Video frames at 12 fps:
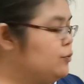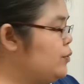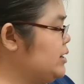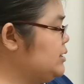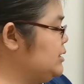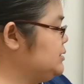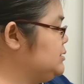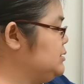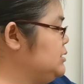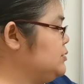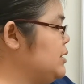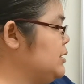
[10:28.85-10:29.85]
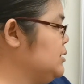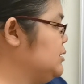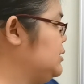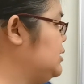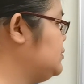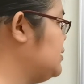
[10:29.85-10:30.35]
One is this one.
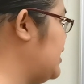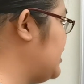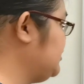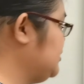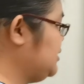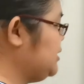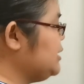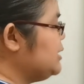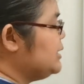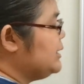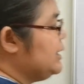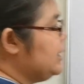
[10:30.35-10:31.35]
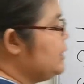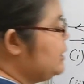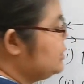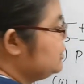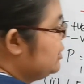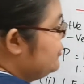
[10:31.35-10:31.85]
This one actually,
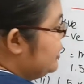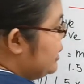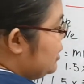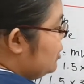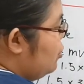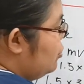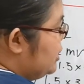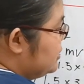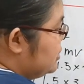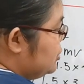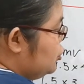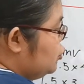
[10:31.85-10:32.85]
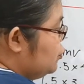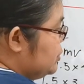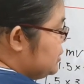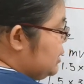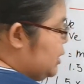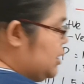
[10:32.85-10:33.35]
initial we can call as a U,
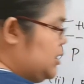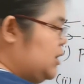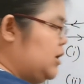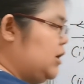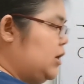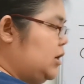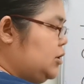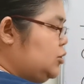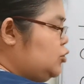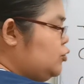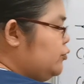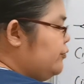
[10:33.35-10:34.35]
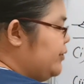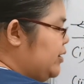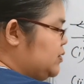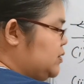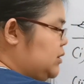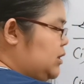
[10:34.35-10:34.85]
is it? U
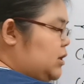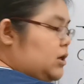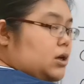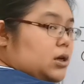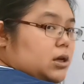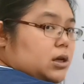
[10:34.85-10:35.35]
velocity.